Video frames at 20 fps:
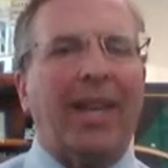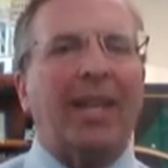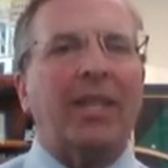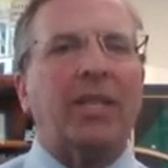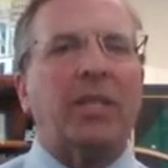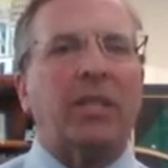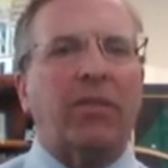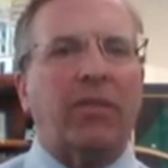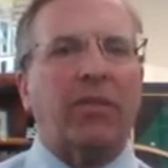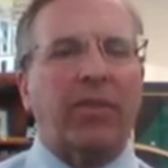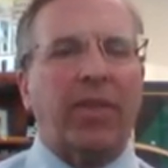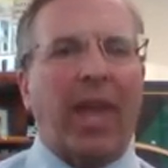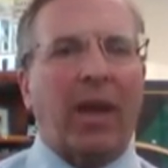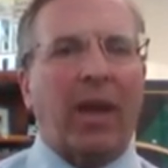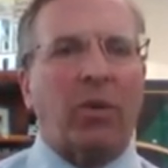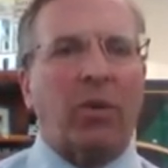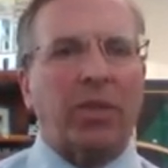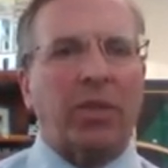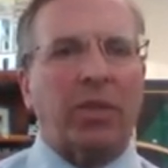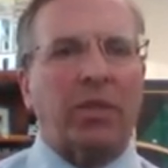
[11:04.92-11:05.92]
tens of
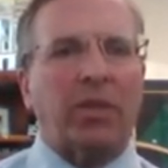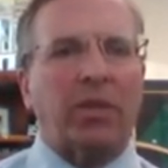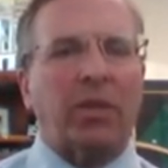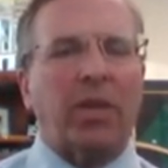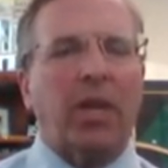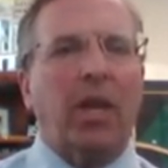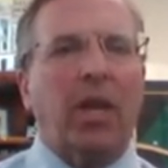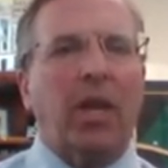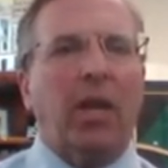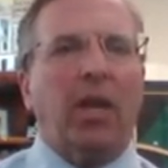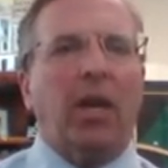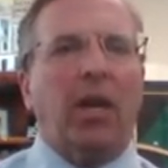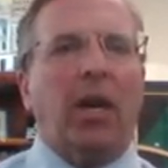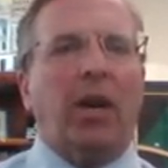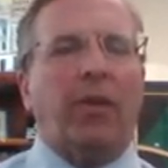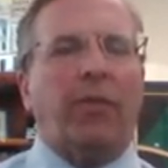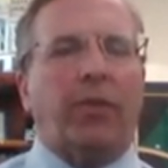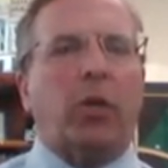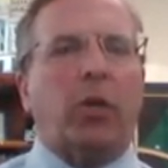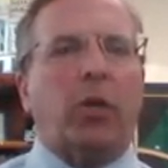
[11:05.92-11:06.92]
thousands
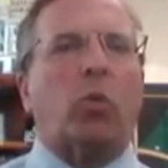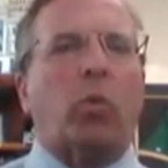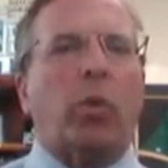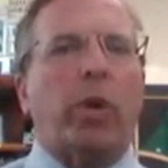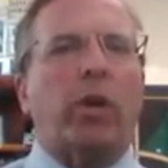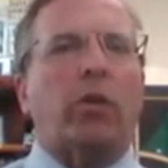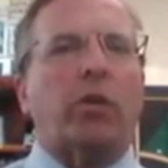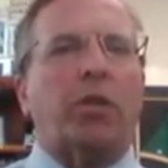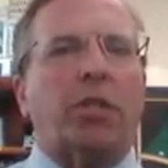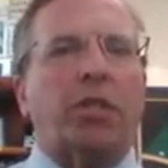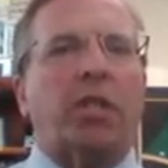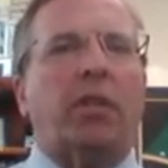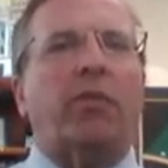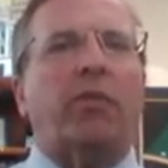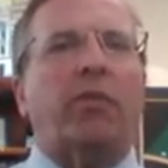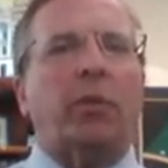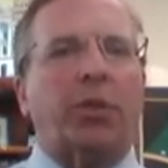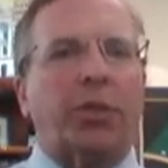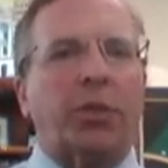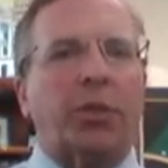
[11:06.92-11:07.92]
of career
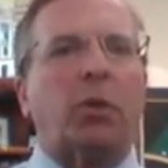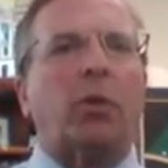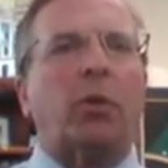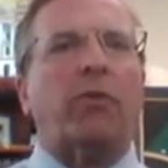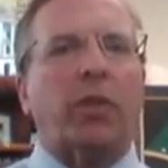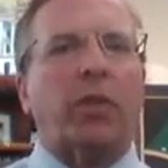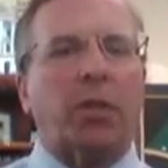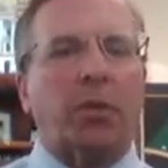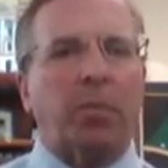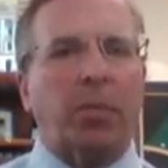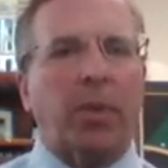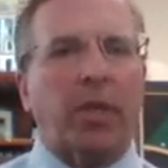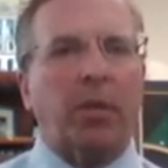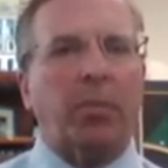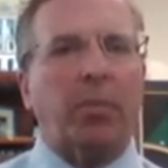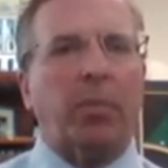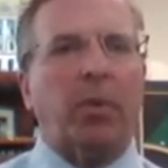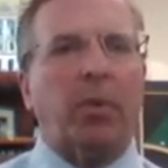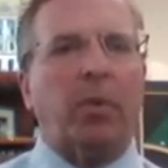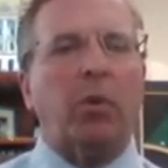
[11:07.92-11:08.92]
civil service
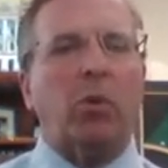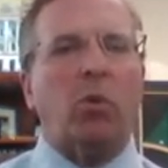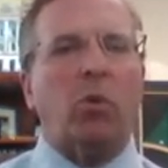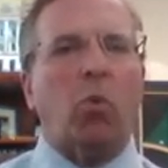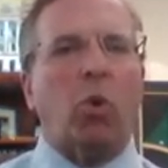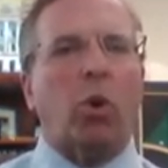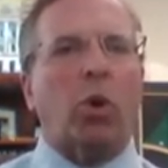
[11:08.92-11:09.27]
people who